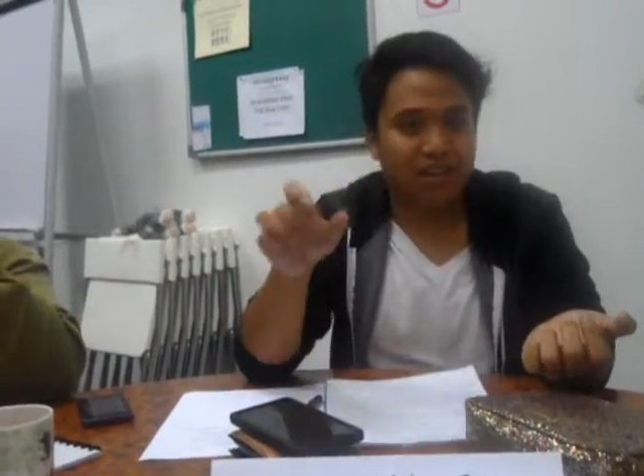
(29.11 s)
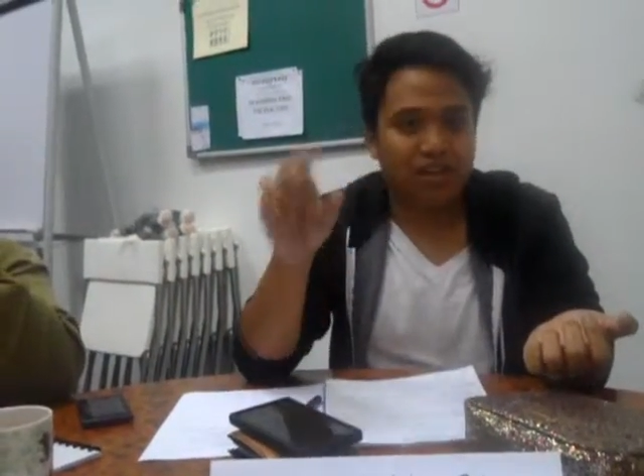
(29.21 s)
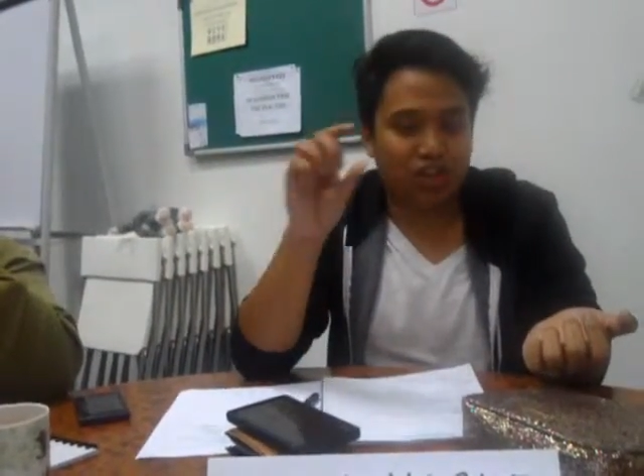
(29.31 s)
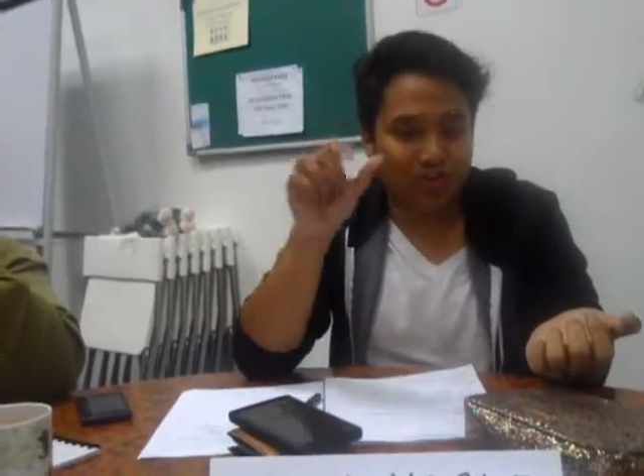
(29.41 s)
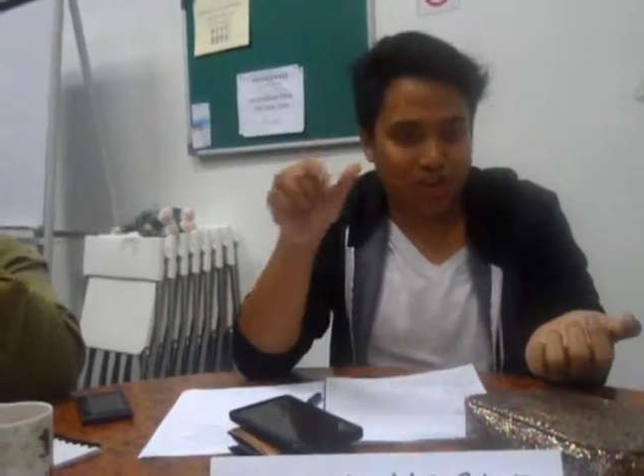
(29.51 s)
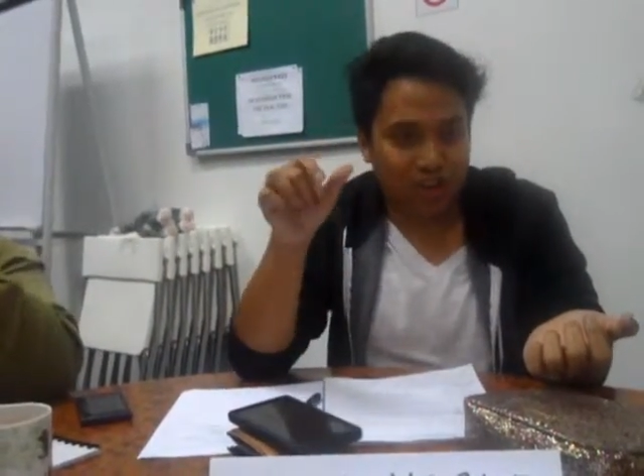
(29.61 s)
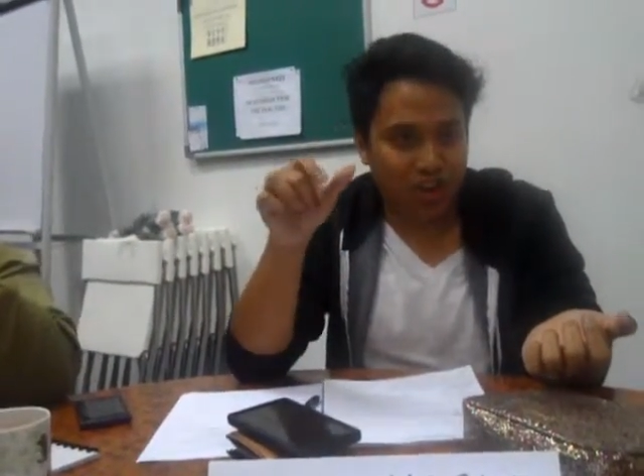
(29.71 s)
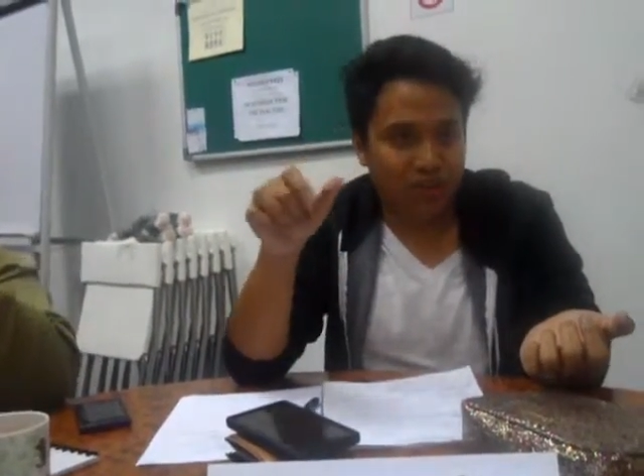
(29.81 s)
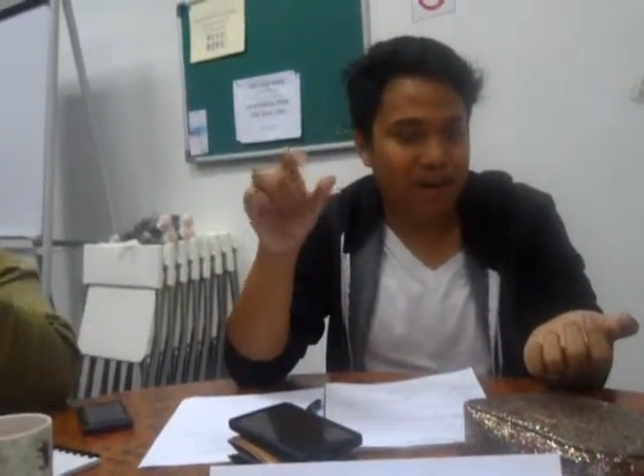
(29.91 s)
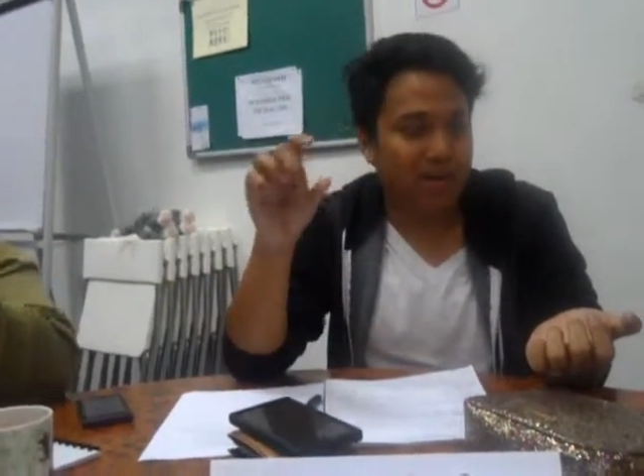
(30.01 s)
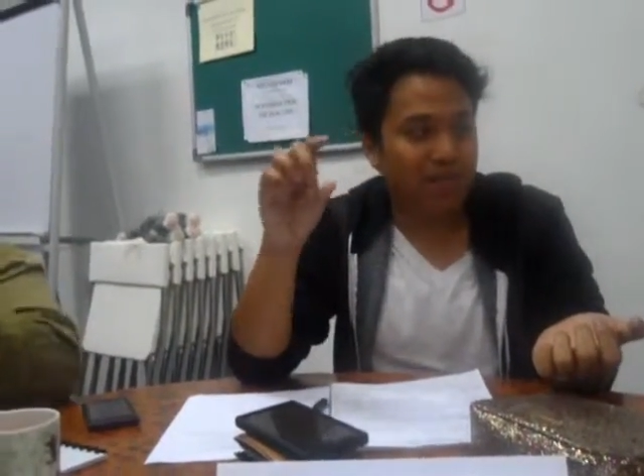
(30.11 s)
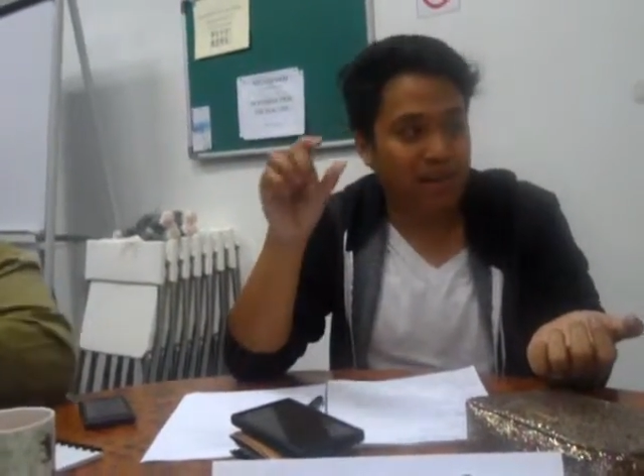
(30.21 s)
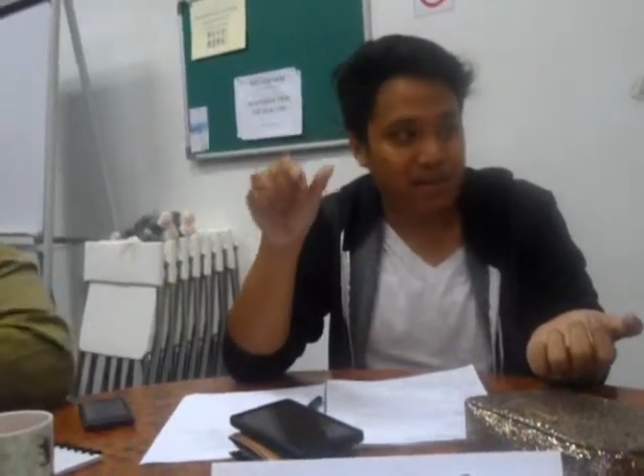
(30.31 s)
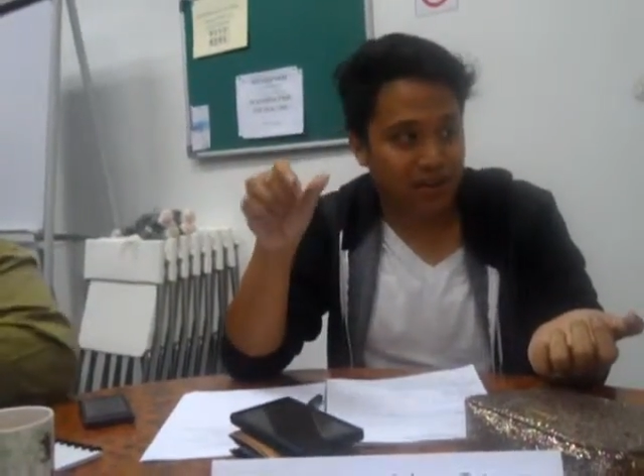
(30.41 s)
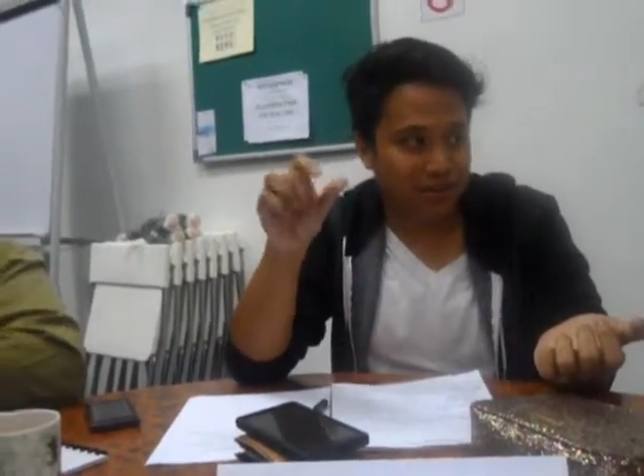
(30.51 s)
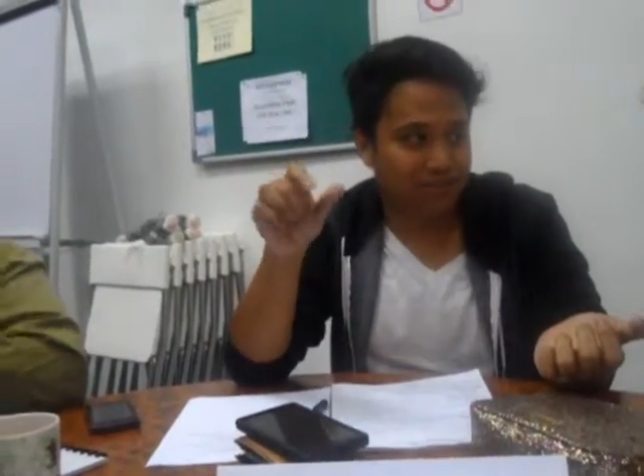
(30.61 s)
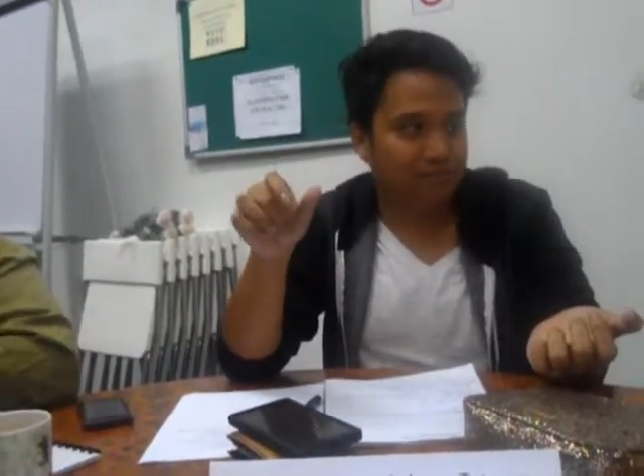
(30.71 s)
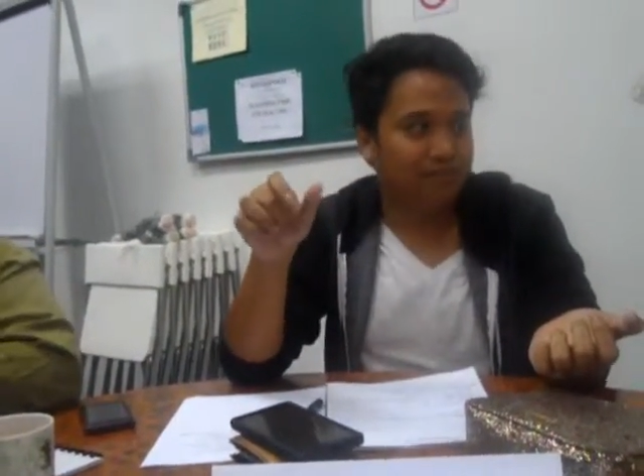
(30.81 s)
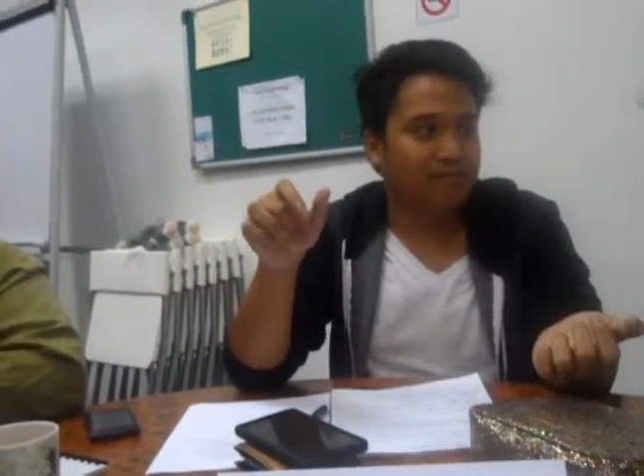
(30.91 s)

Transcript: a treble knob, and a mid knob.